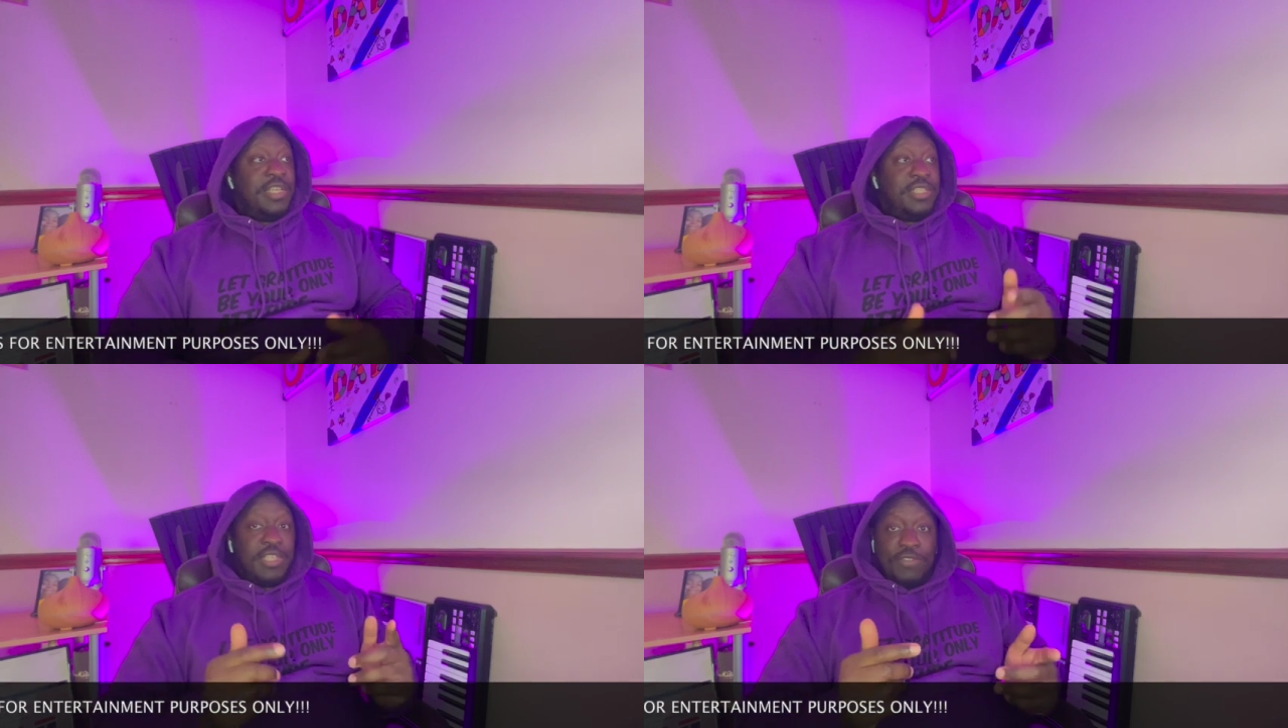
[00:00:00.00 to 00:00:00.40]

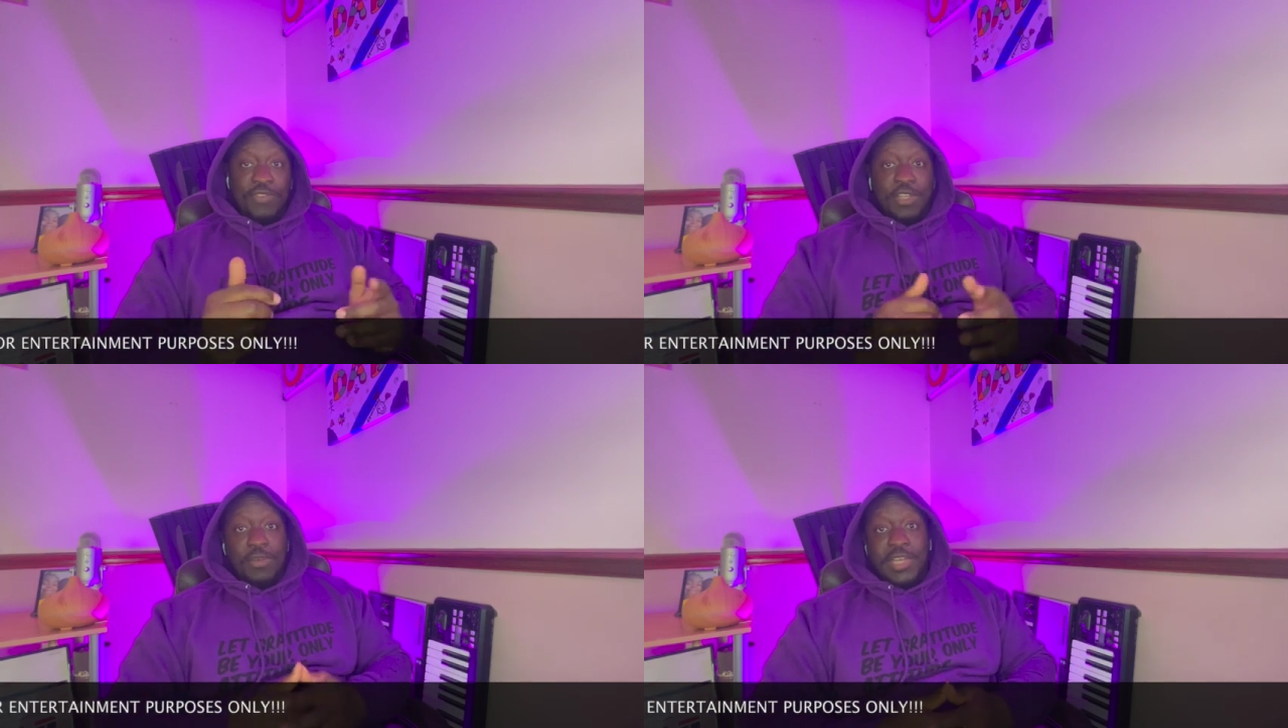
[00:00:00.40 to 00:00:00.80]
This
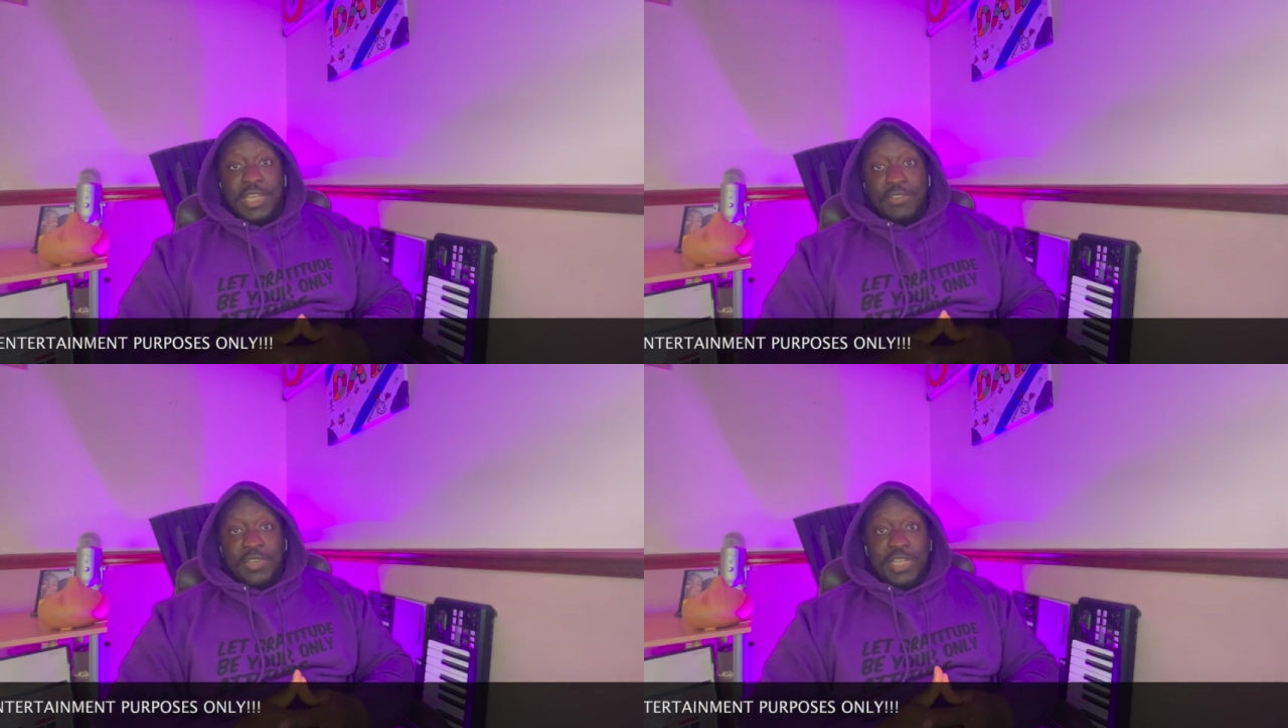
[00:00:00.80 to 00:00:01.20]
video here
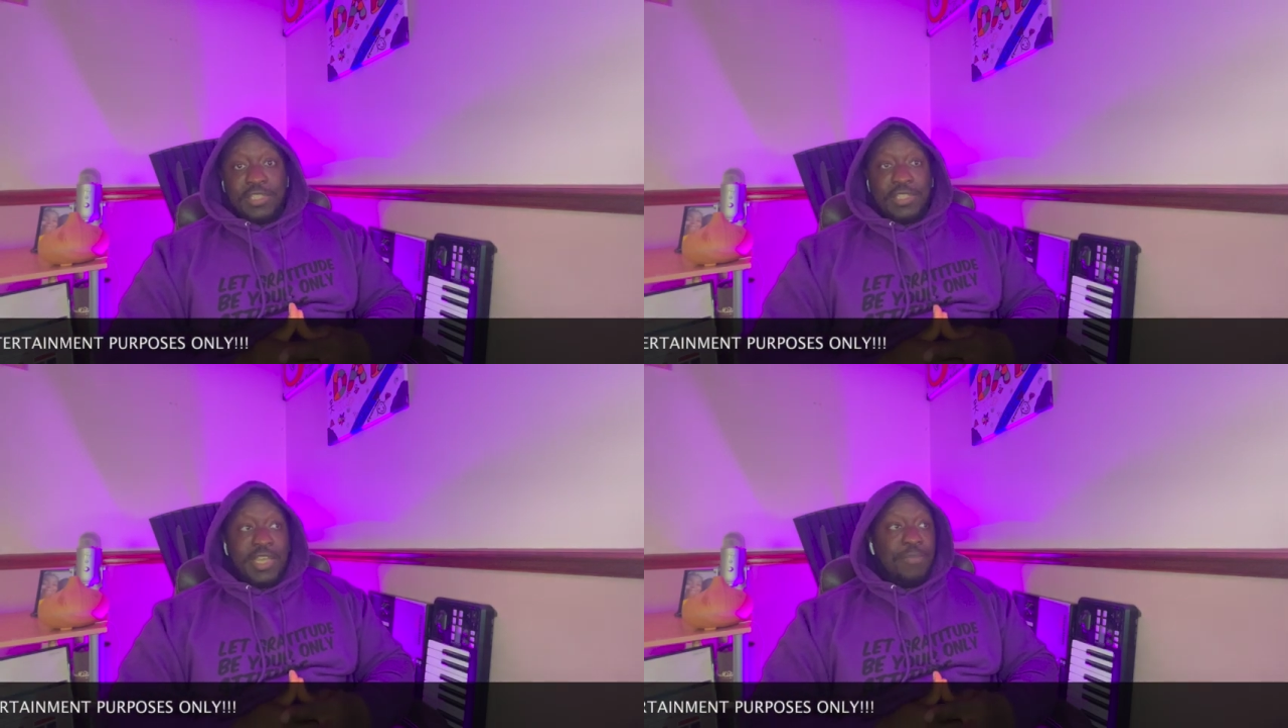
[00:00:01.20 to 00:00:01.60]
is for
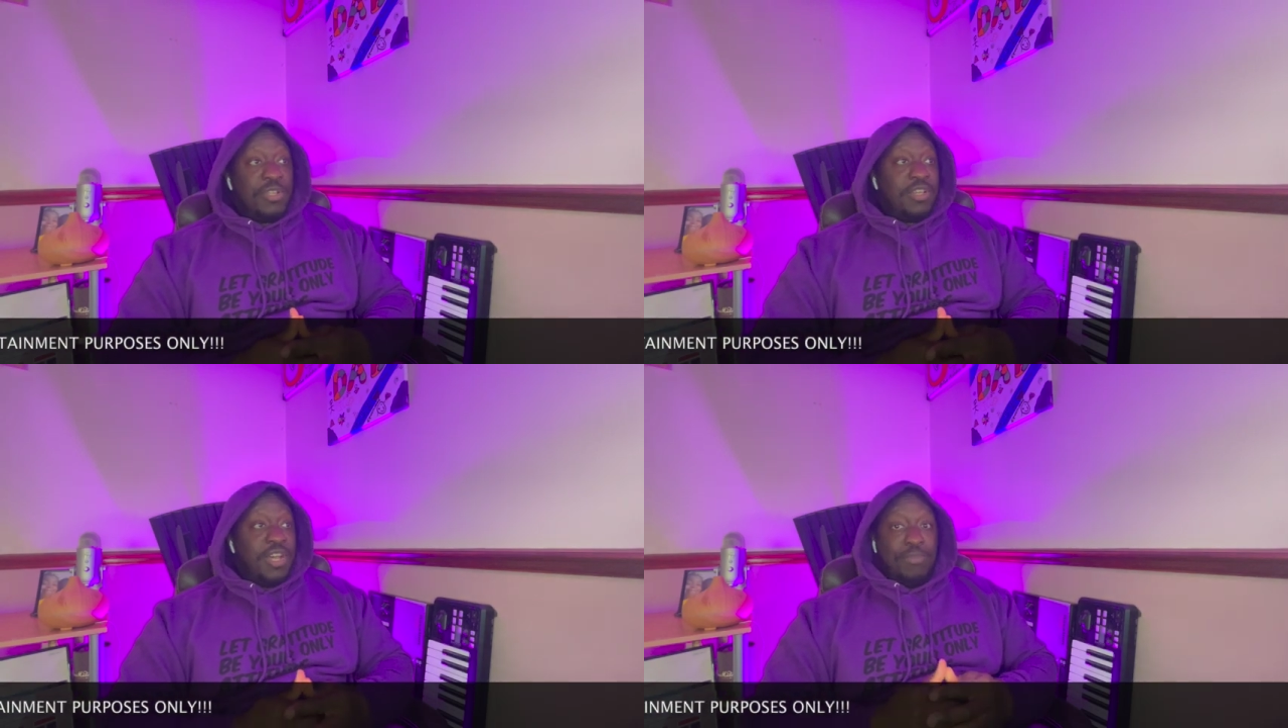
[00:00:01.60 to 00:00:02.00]

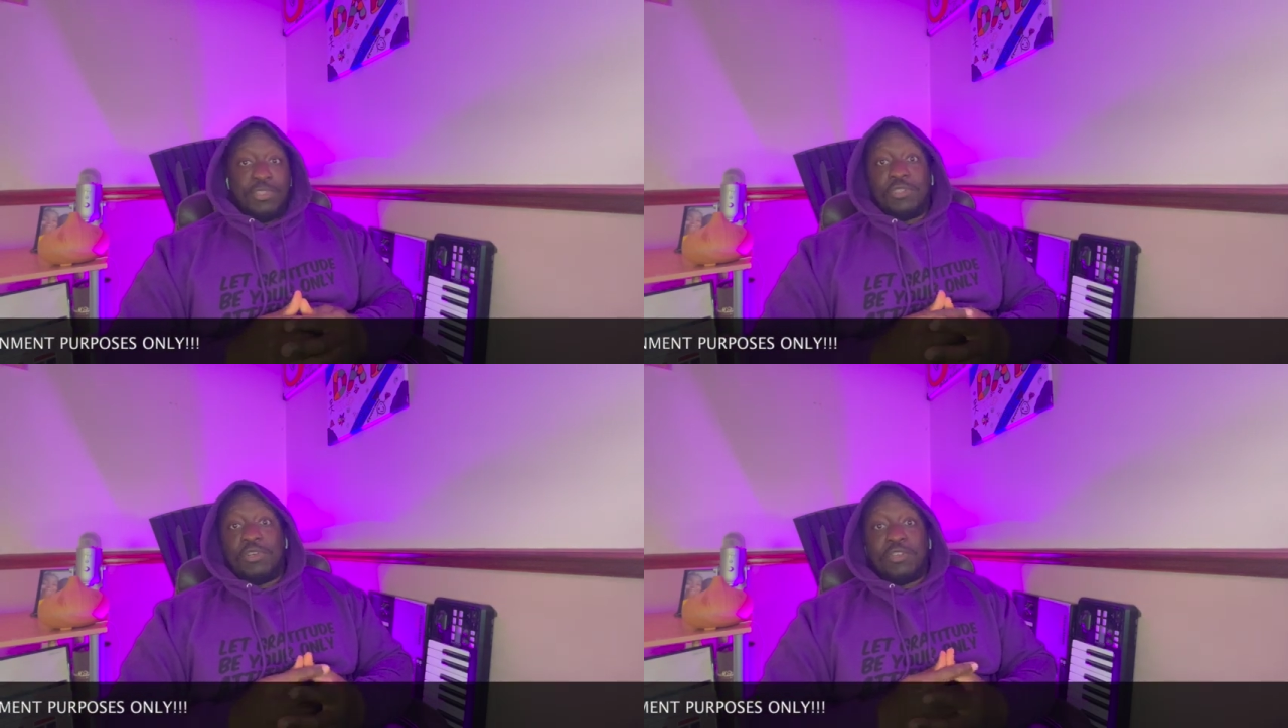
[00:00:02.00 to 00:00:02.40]
entertainment. I'm
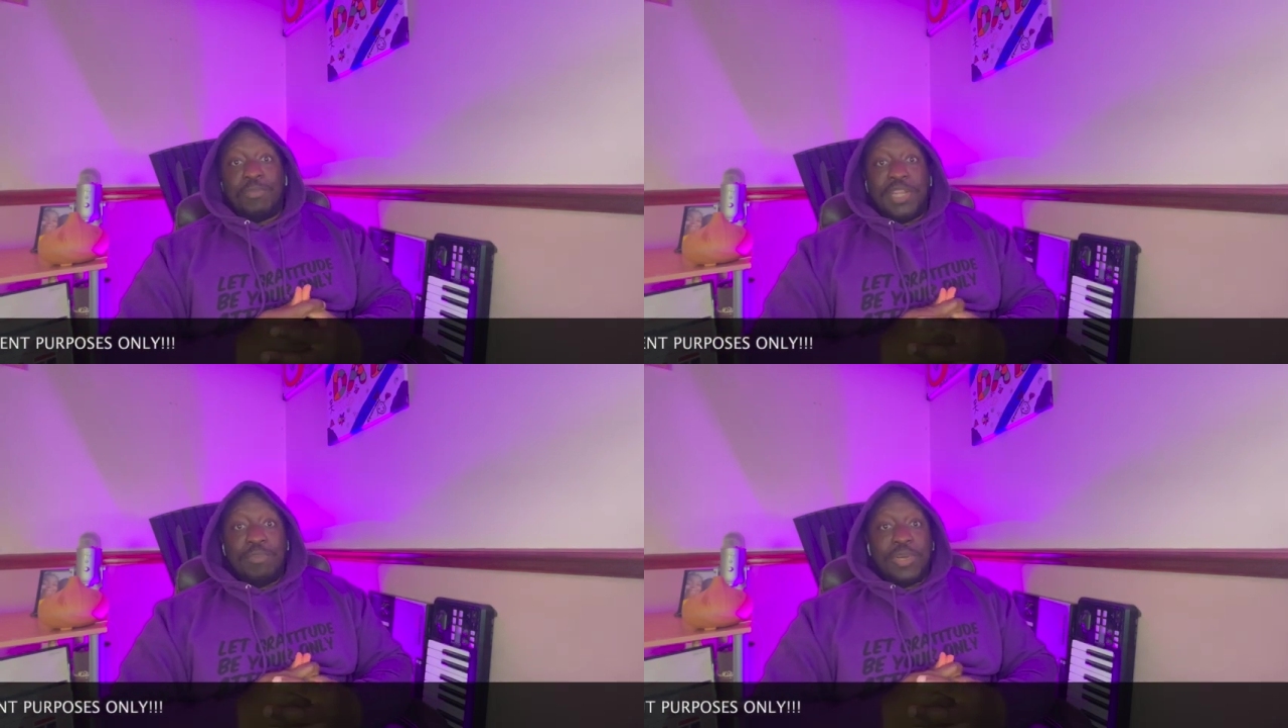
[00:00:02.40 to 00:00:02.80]
just
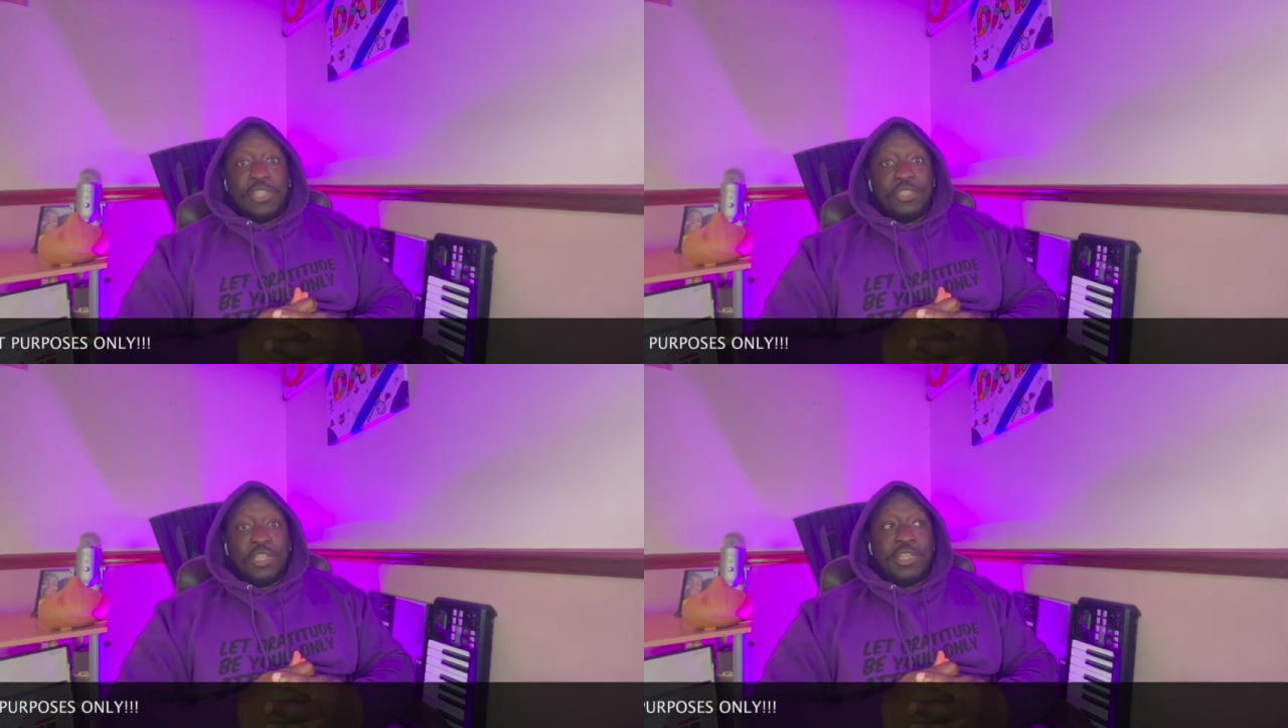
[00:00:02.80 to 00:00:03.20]
documenting my
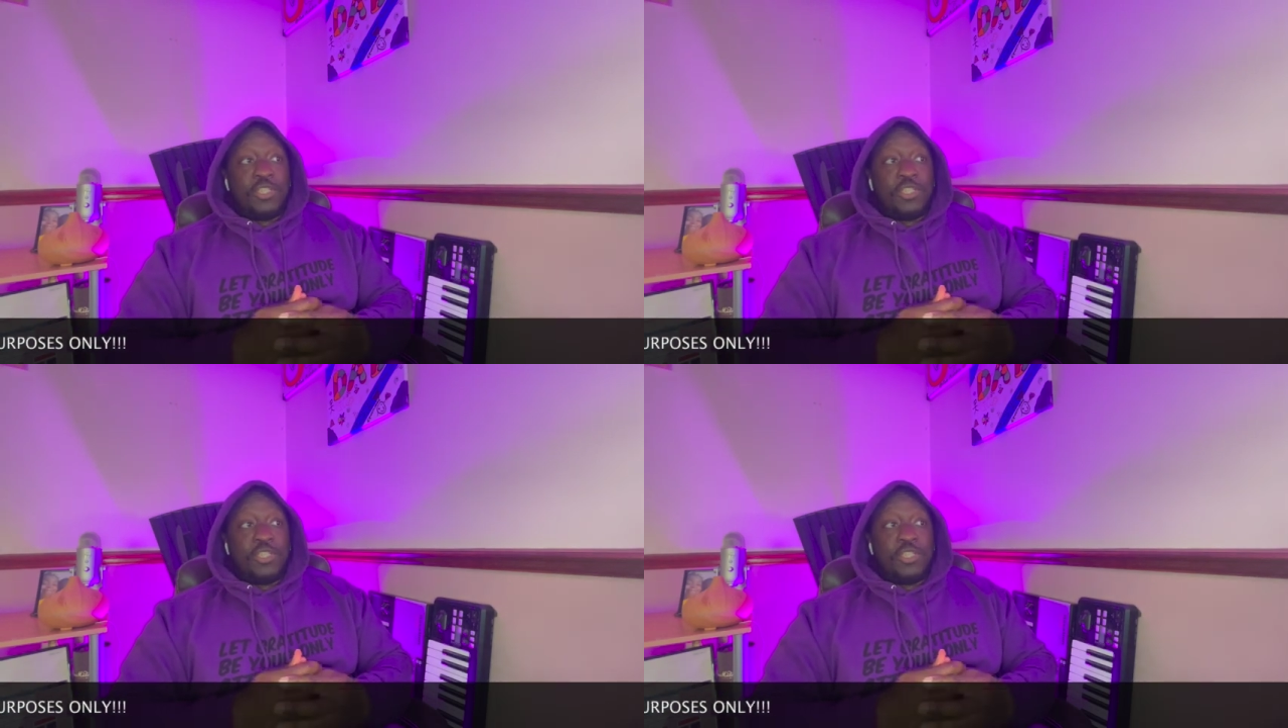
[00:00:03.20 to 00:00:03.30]
journey,